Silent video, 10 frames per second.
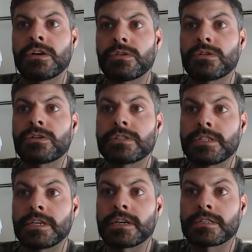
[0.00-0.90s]
or
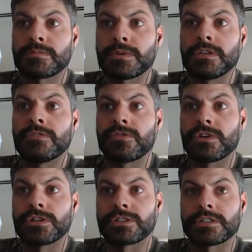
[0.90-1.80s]
D has to be
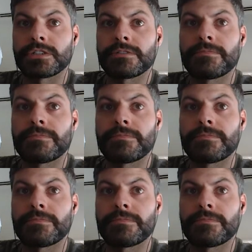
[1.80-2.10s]
versioned.